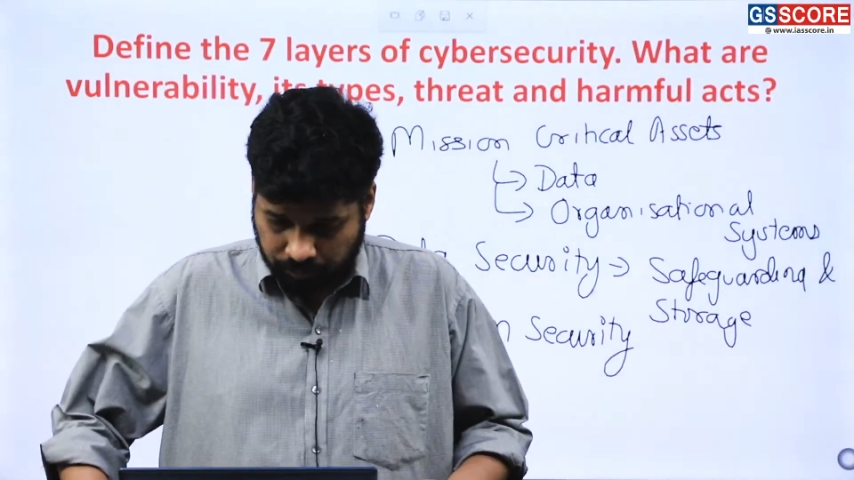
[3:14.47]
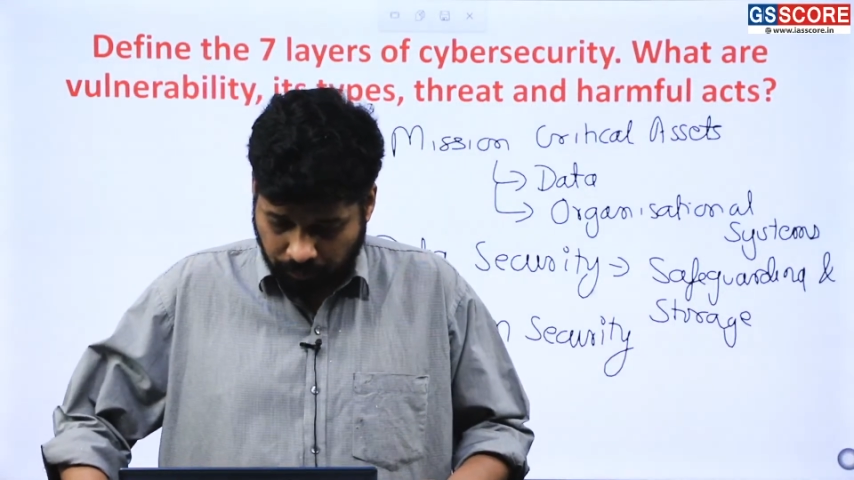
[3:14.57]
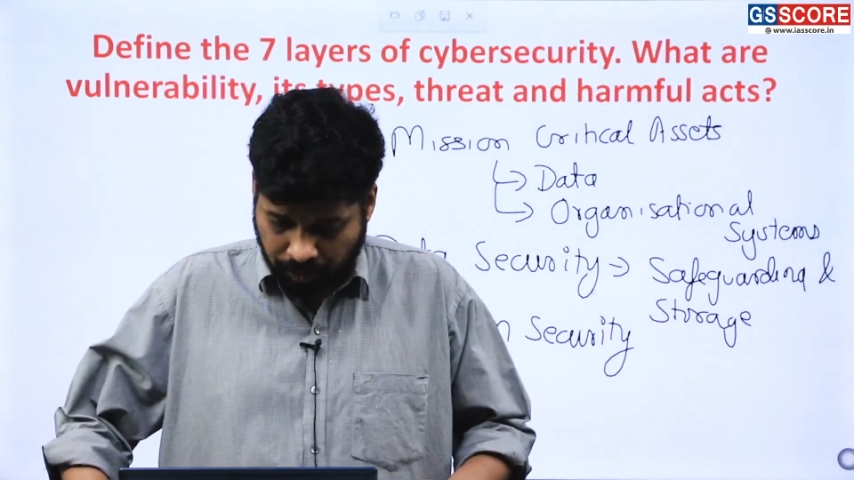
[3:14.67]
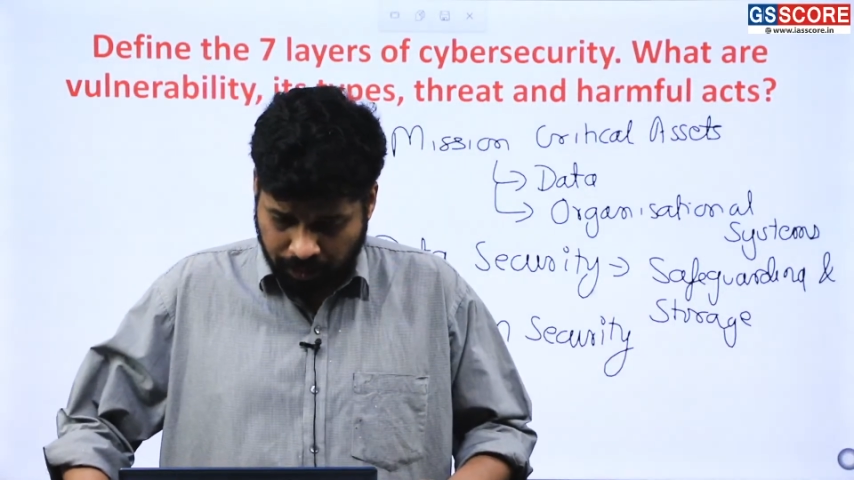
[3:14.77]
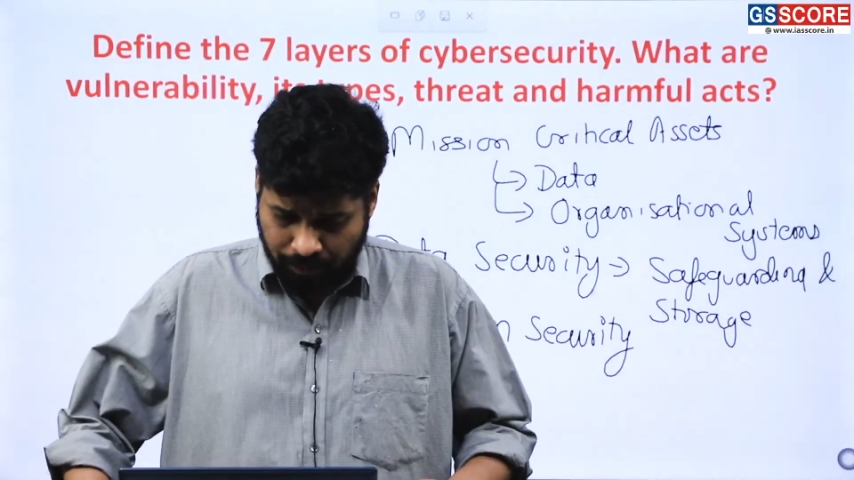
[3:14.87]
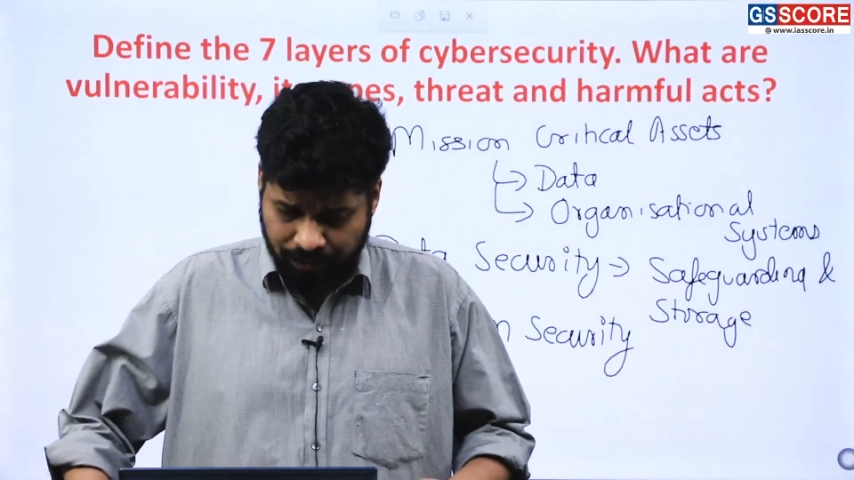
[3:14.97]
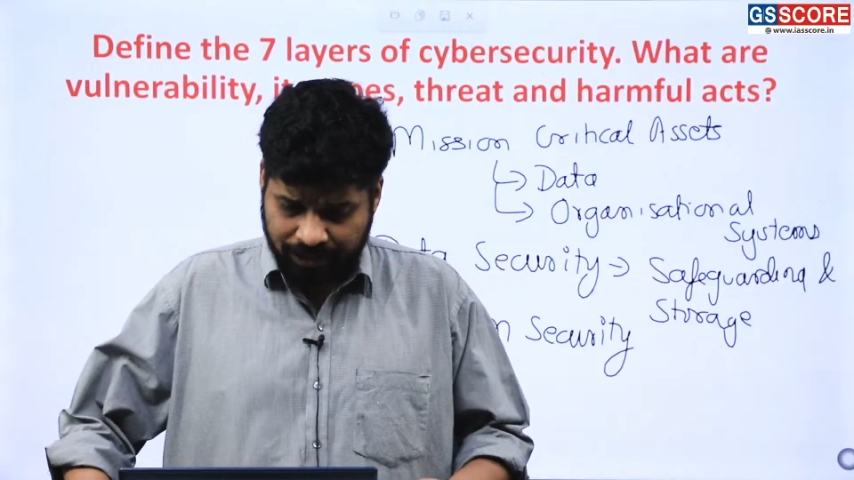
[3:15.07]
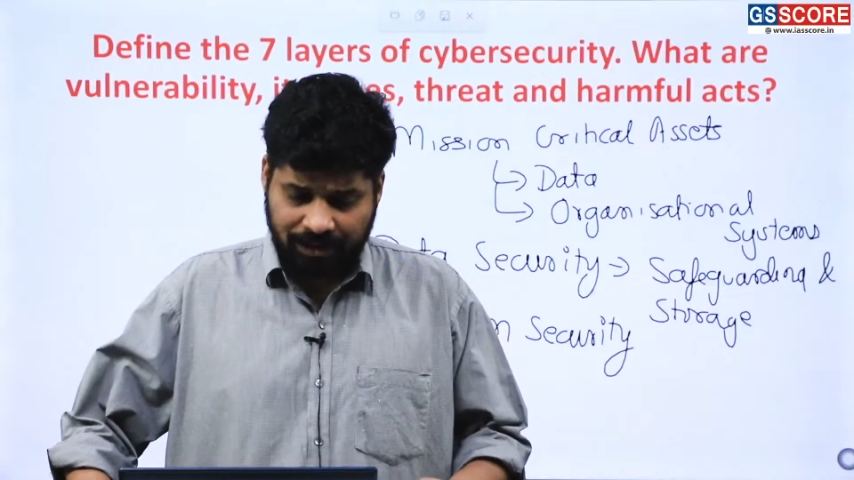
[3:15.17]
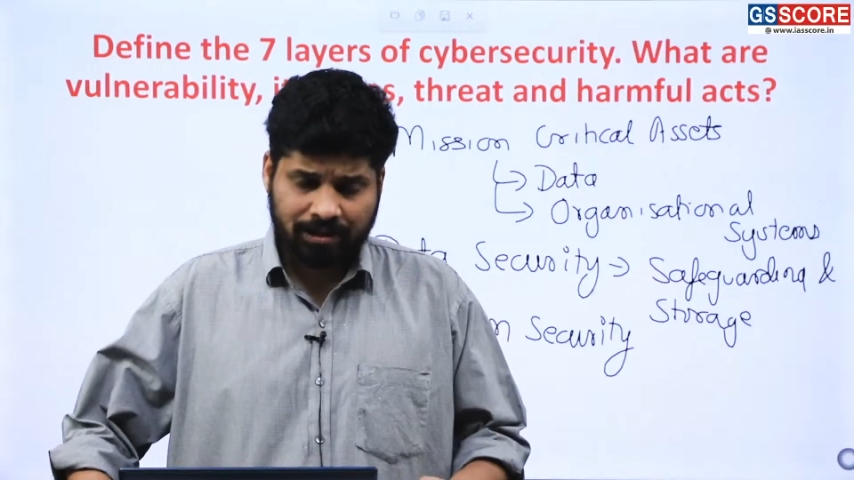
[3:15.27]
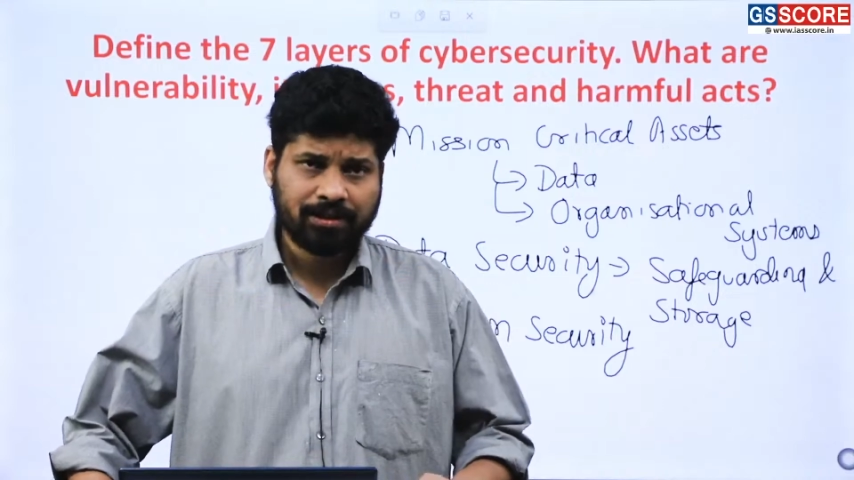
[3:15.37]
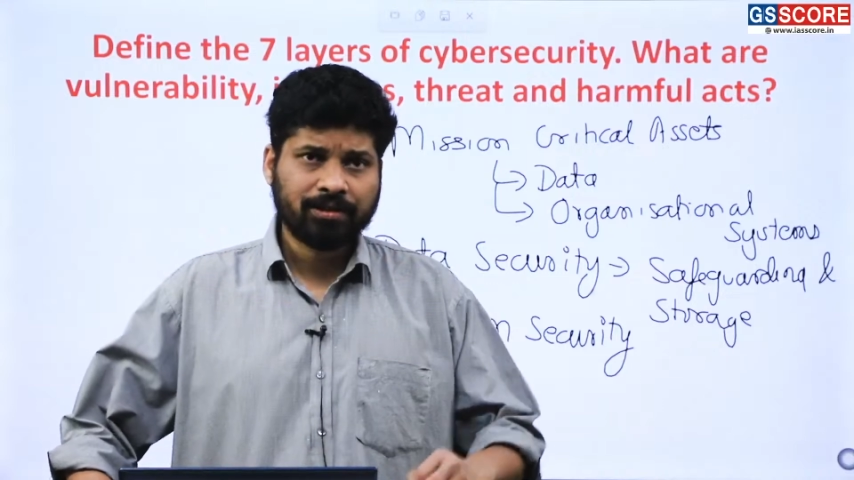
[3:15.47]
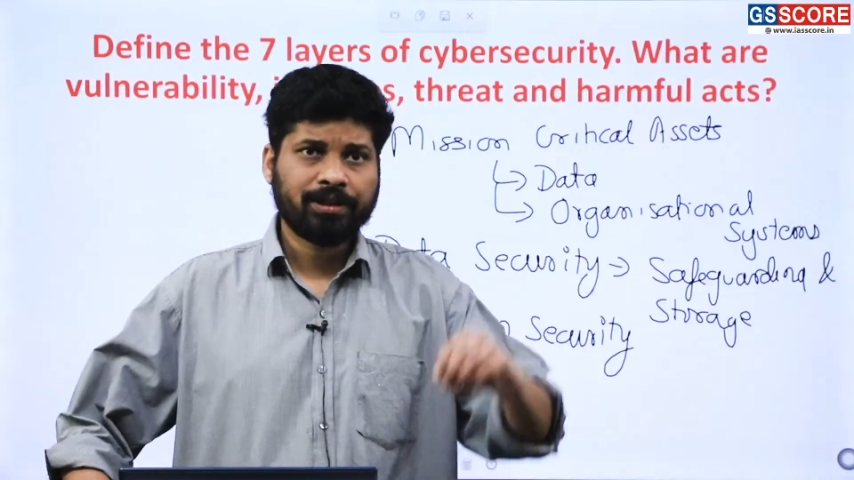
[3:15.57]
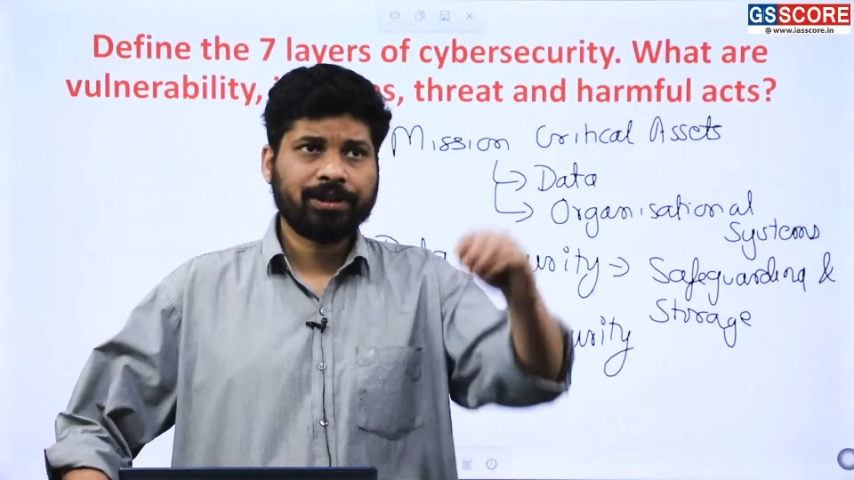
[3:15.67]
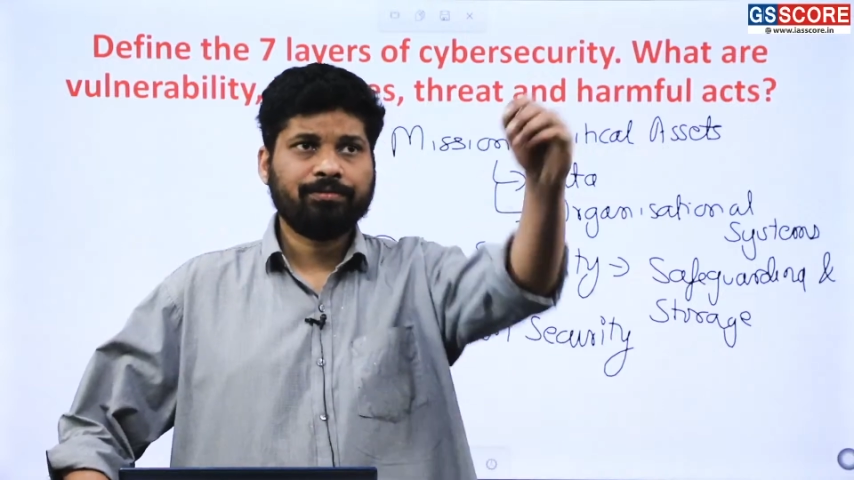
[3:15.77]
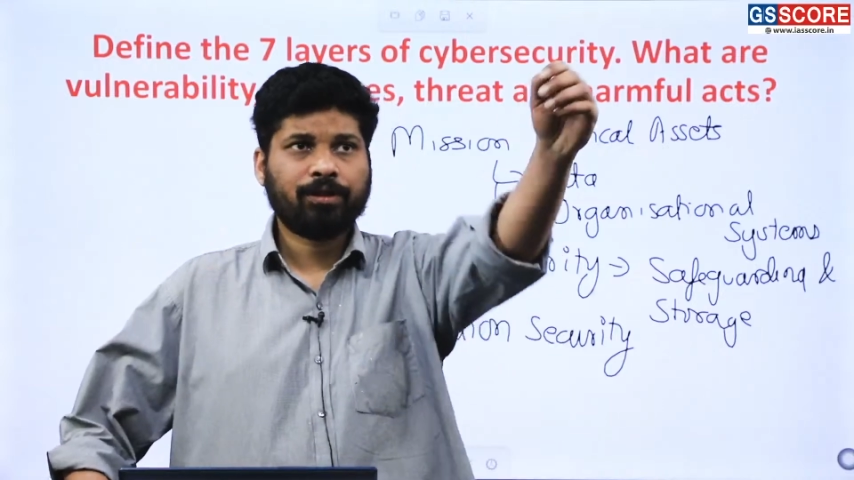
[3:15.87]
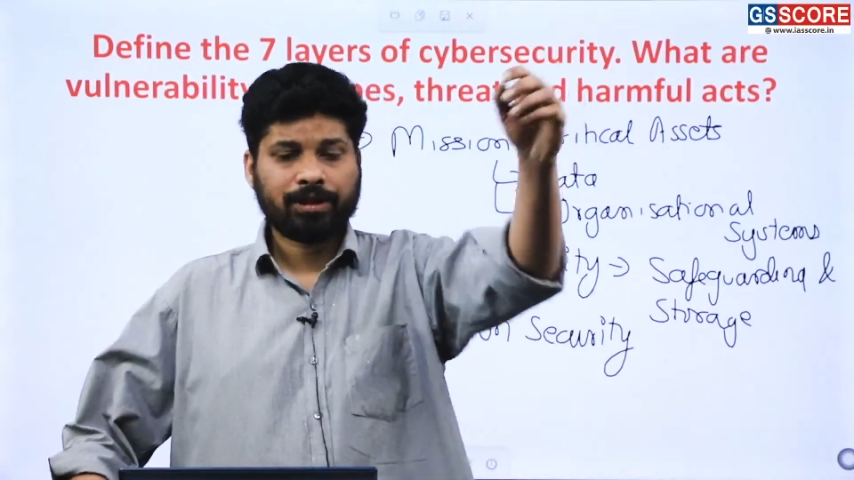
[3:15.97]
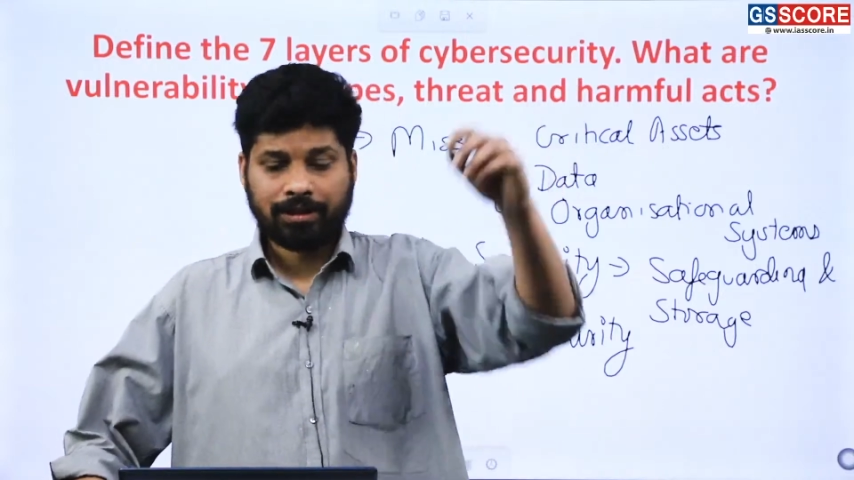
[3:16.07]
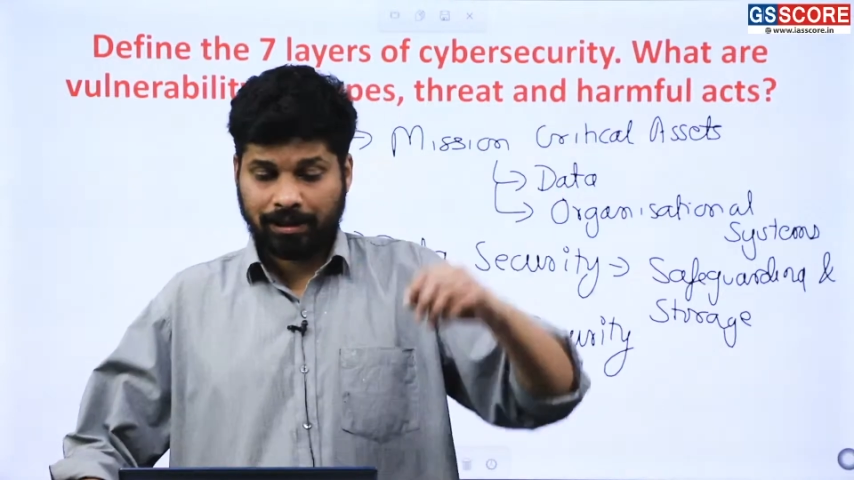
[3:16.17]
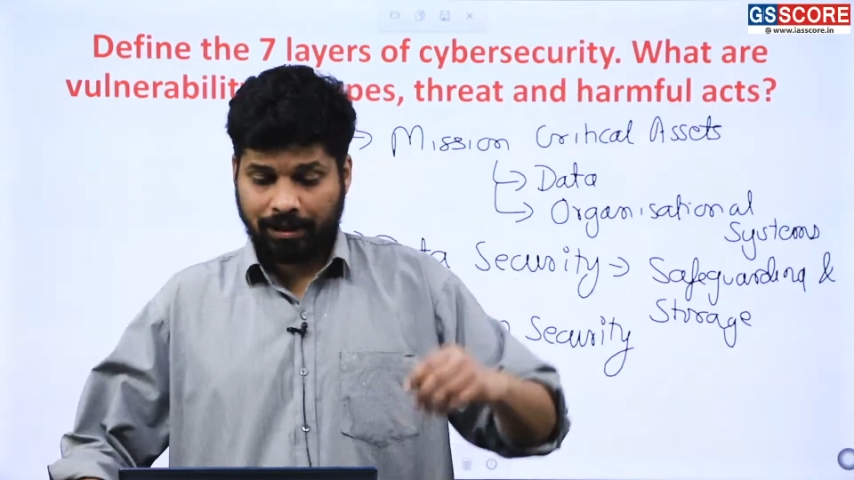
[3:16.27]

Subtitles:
application security, what is it?